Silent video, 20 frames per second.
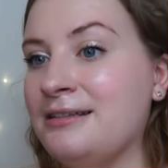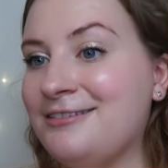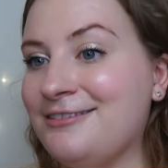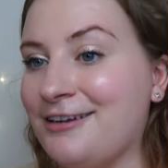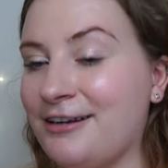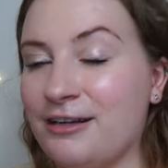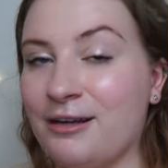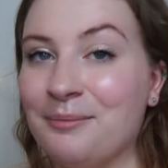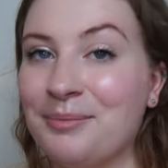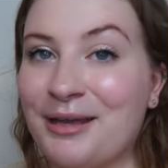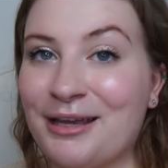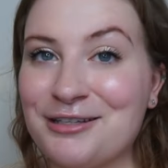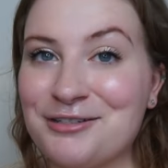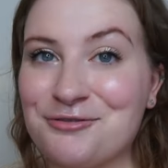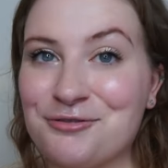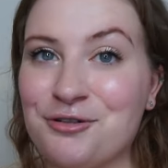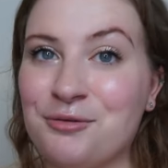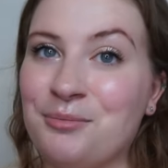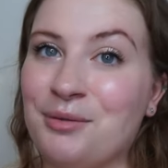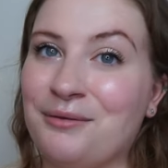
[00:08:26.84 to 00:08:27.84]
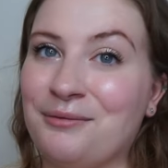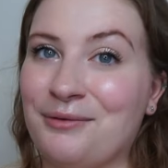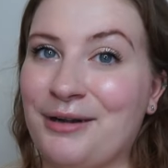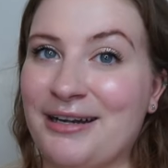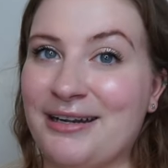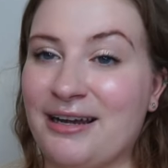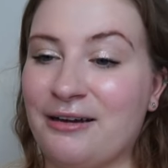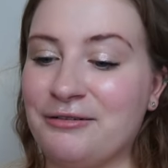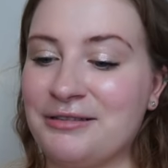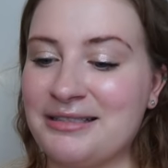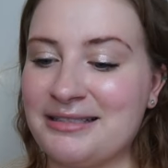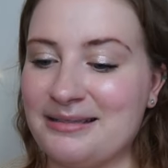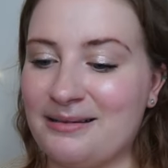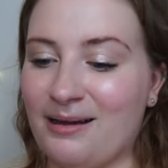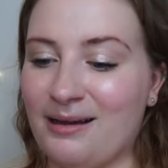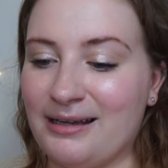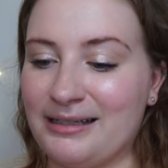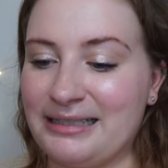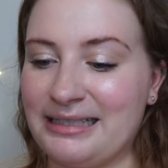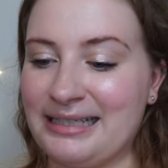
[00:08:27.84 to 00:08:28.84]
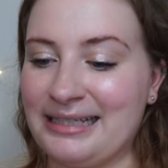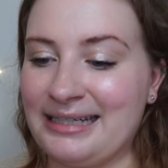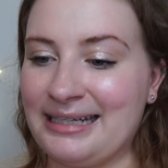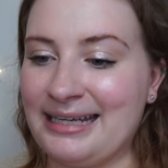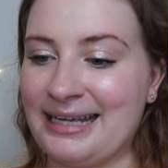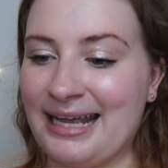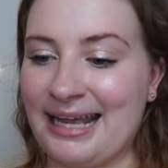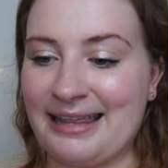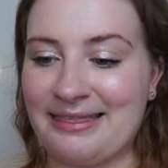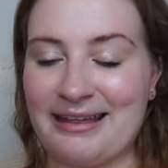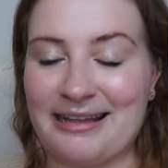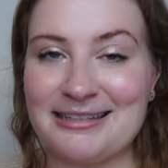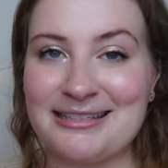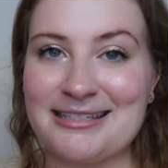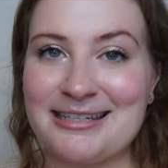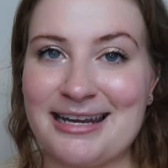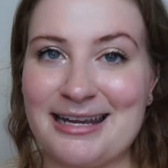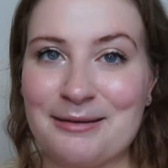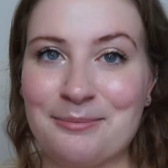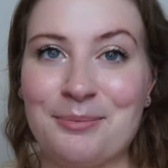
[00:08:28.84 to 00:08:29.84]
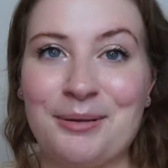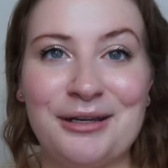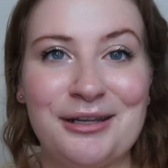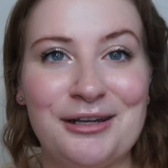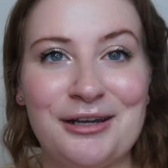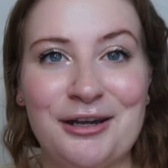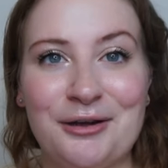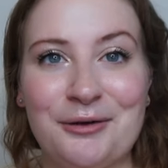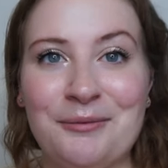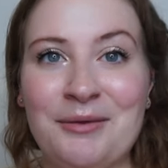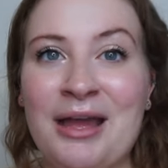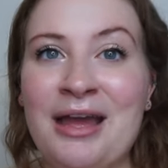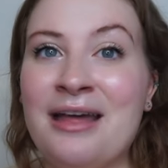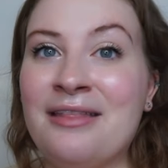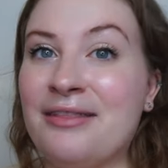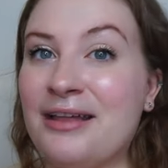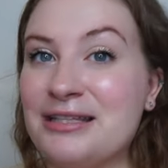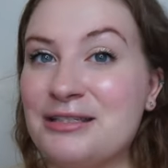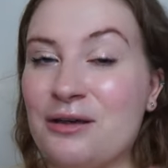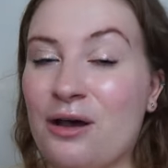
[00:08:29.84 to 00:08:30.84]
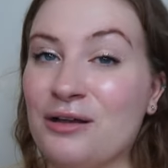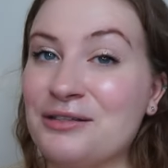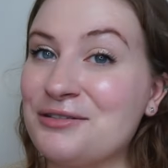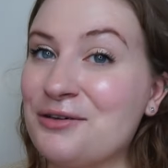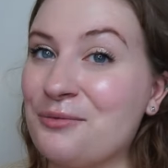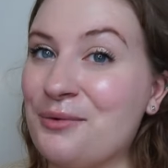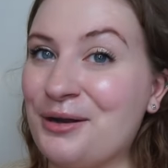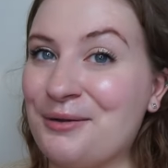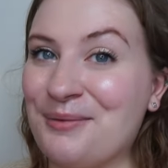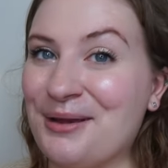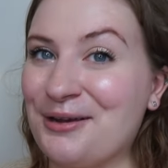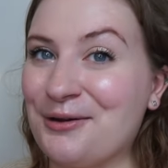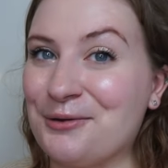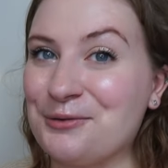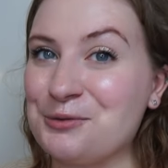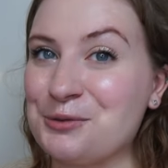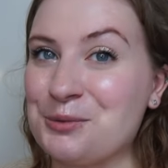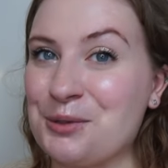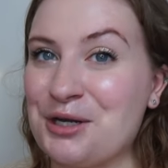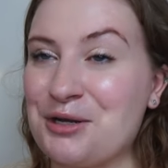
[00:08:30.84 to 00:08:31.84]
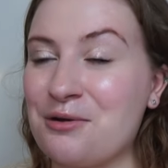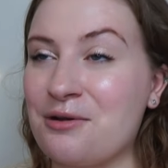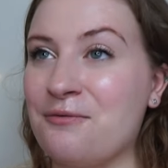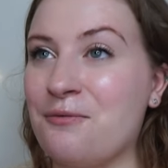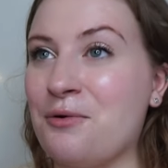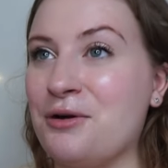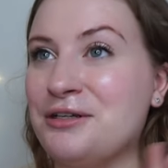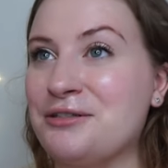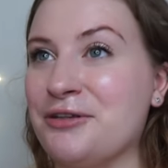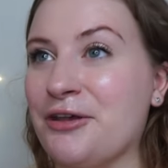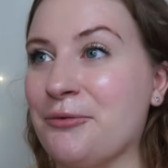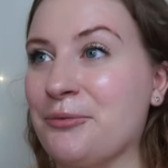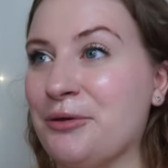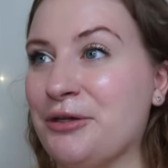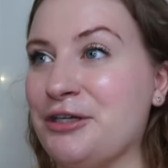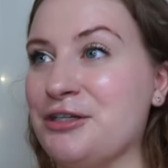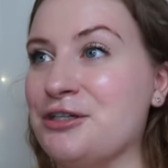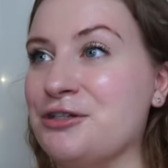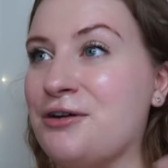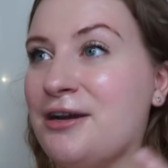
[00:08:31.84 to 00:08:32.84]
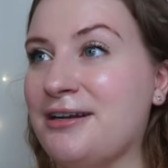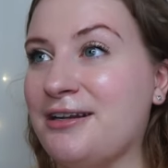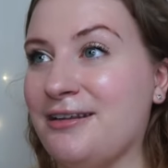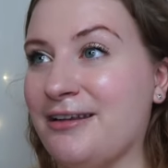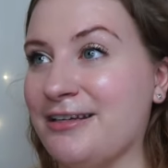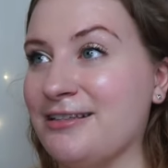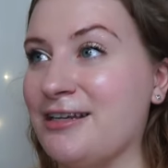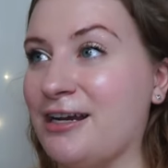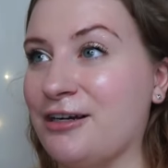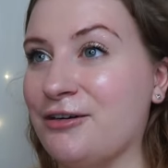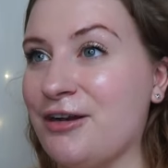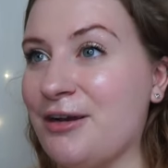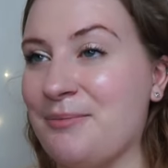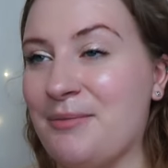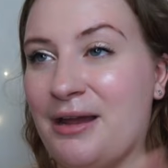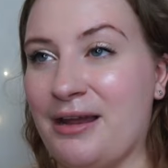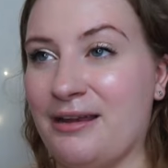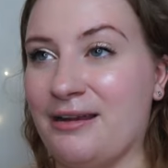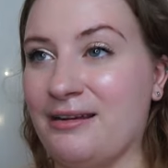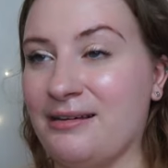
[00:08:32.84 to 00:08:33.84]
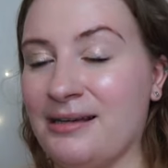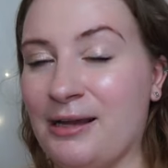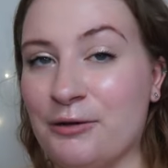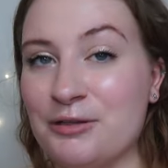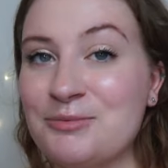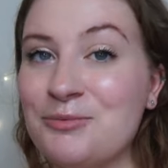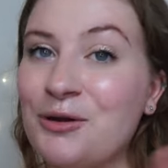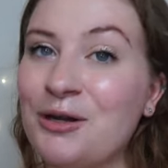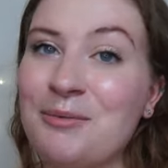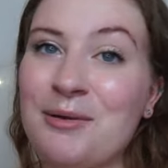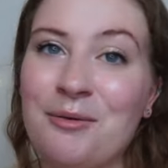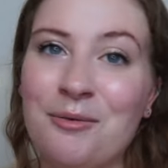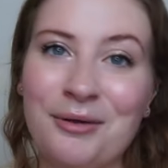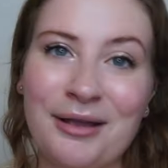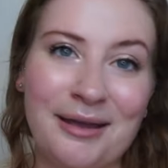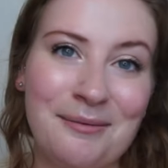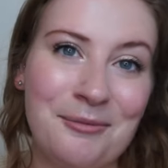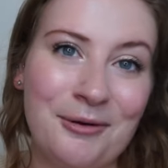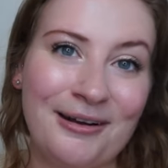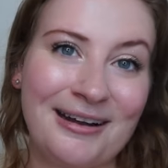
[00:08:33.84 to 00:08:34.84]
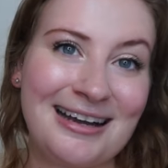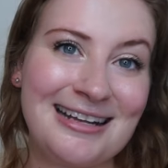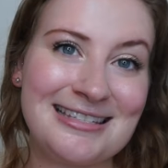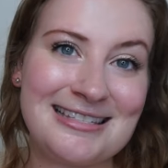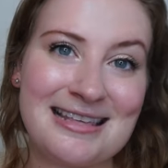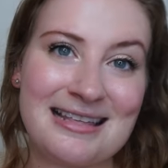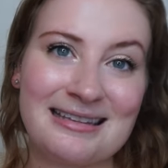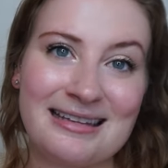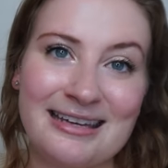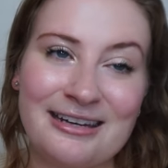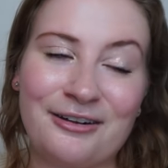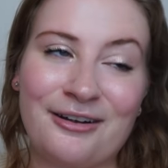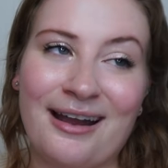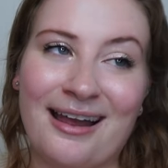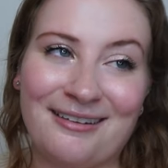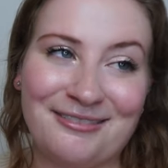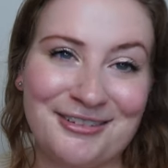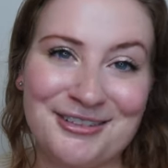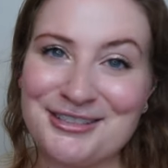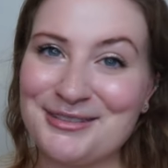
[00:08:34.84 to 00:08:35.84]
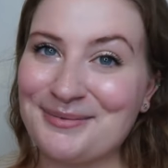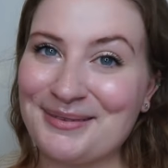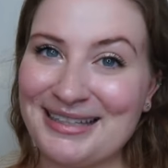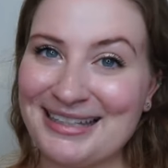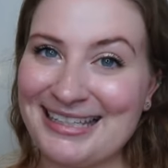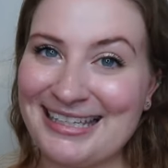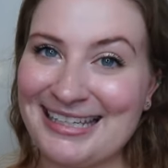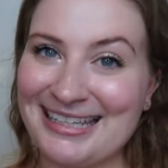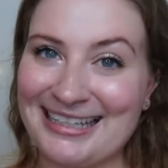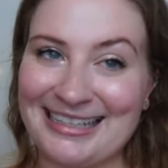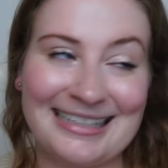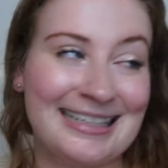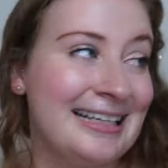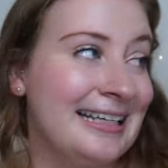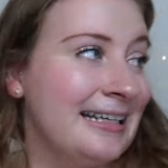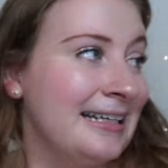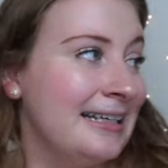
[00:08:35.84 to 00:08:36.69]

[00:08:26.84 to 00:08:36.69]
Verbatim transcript: done up guest room but right now it's not in that state. But you know, that's also one of my goals for 2024 is like really just trying to like decorate my house more, but we'll get more into that later after some cleaning.